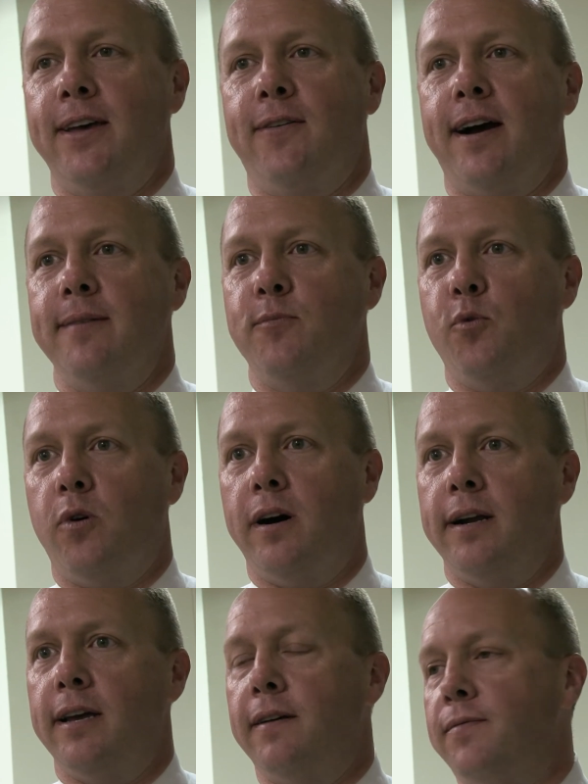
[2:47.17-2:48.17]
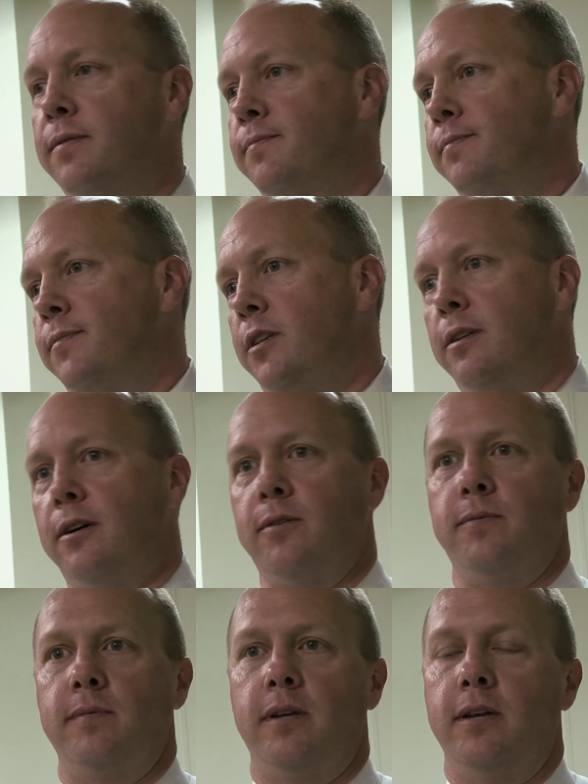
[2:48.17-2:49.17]
though I'm one of, you
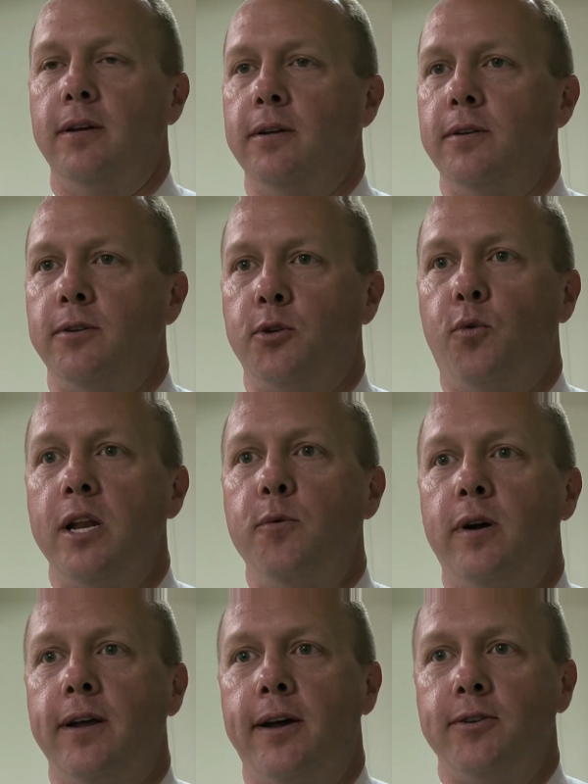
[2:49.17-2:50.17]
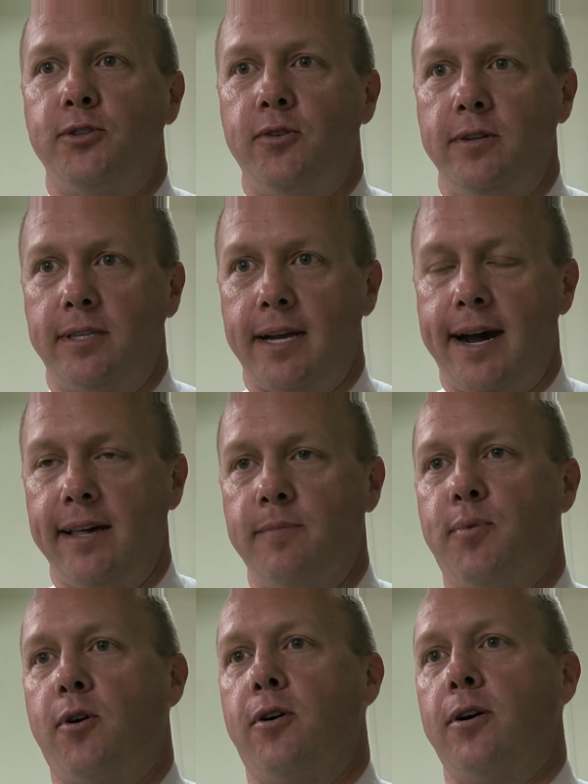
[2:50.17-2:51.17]
know, 2,100 students at
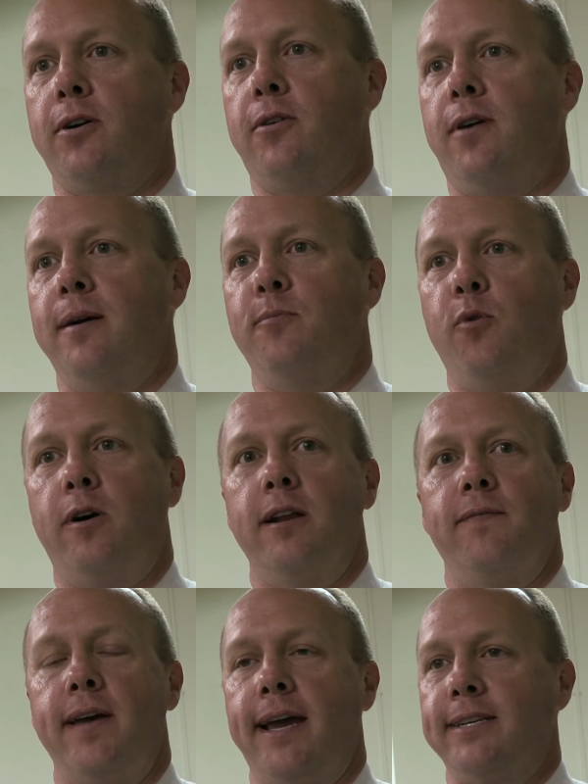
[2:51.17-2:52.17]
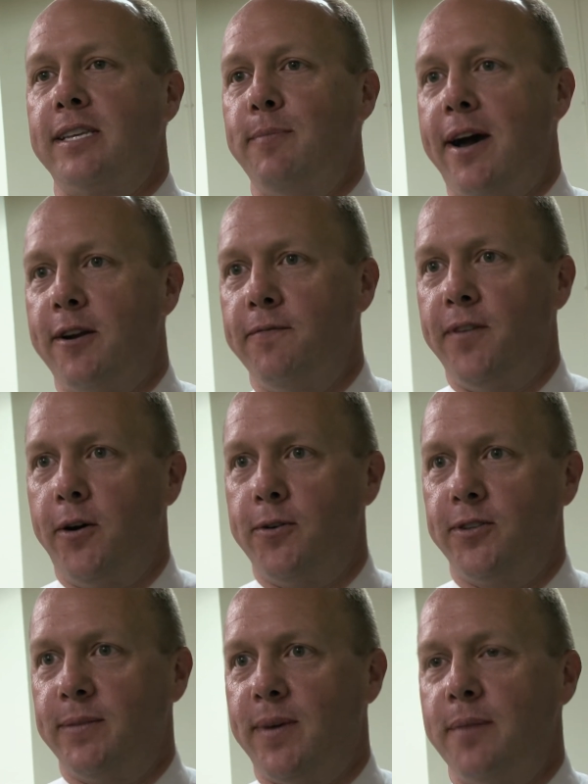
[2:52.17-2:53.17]
Highland Park, or I'm one of X amount of
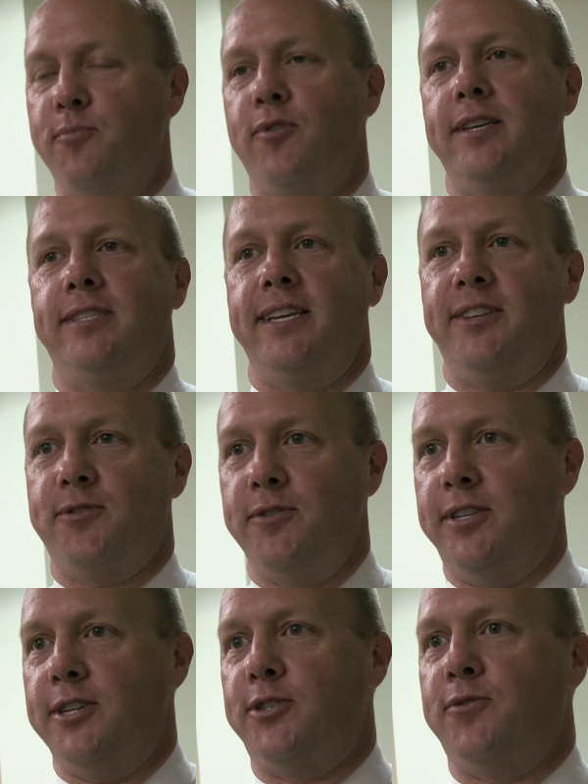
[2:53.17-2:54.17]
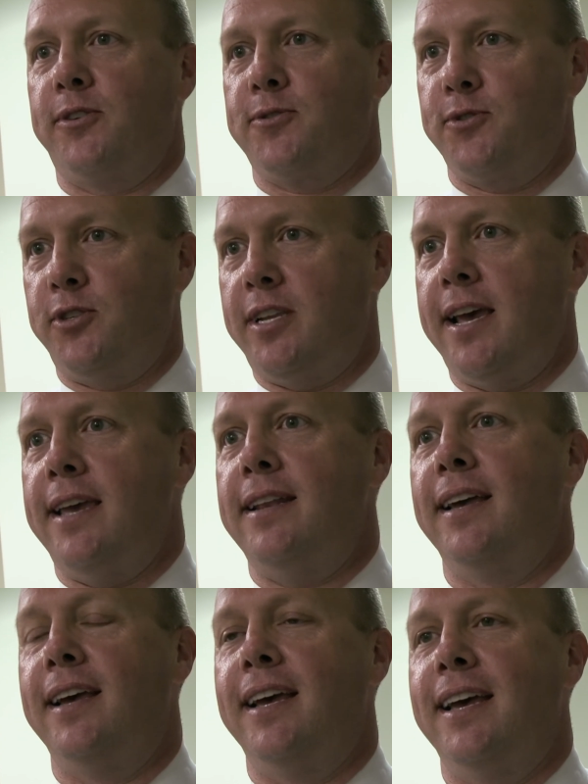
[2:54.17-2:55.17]
voters in my precinct or district or state,
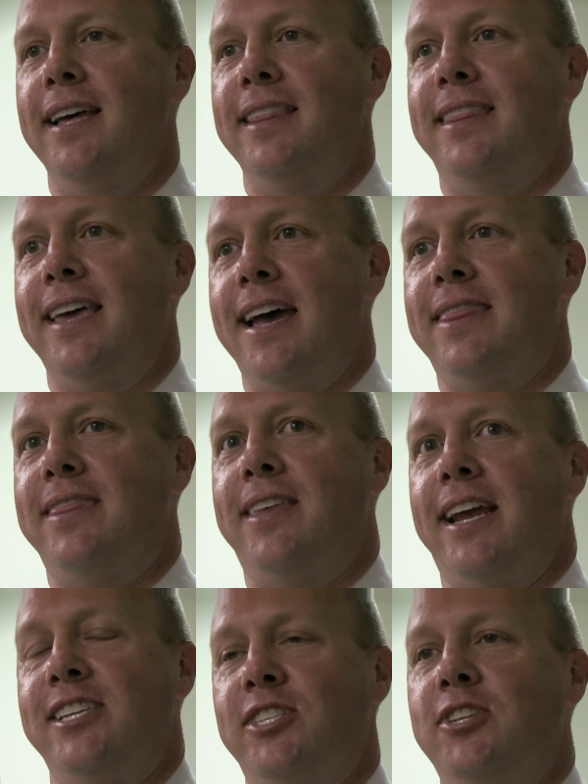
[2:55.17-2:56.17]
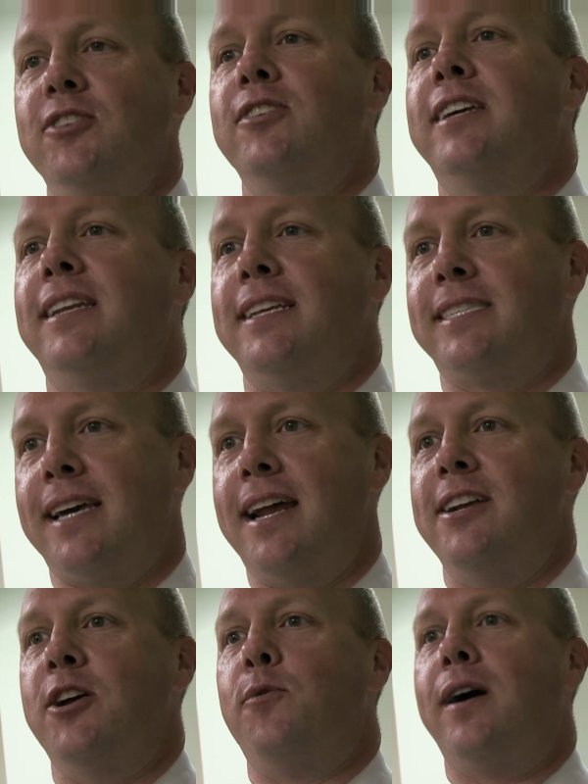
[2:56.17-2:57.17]
that they still get
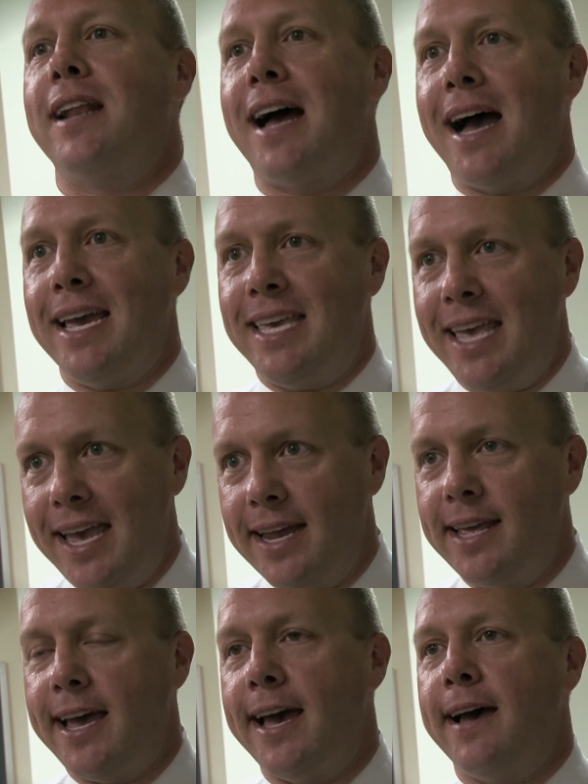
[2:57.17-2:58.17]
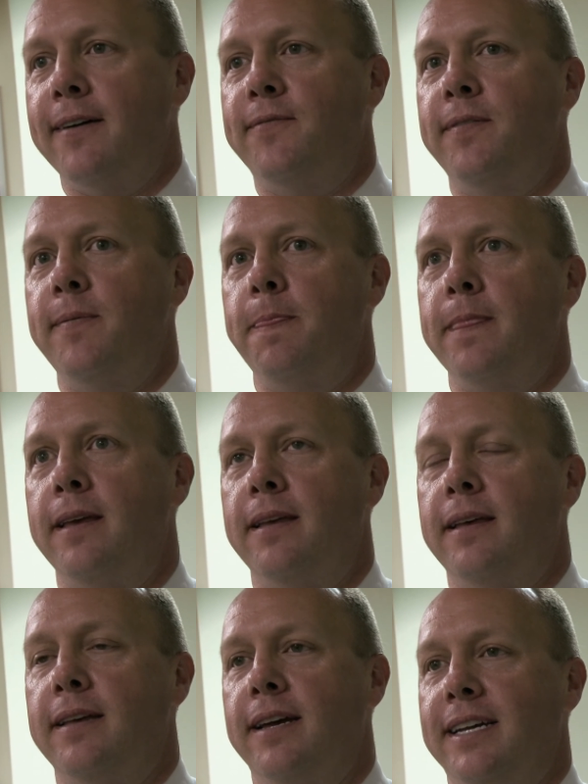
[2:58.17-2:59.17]
excited. You know what? I can have
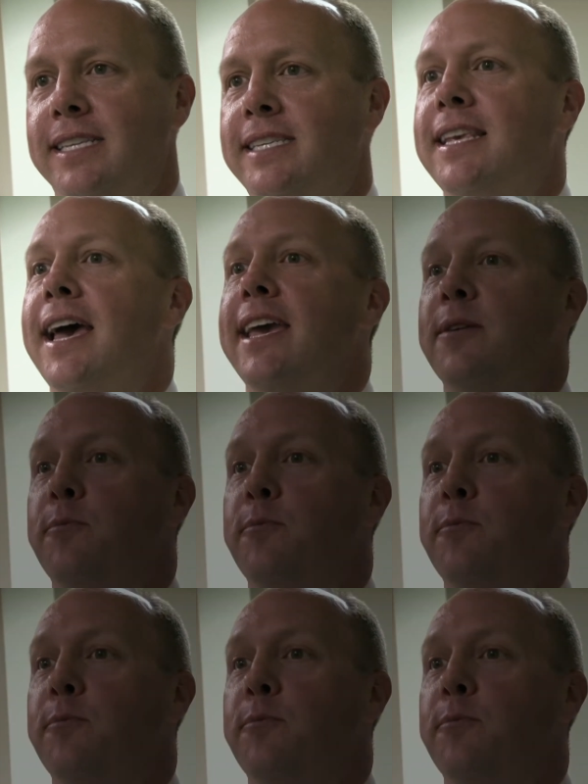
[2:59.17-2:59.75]
a say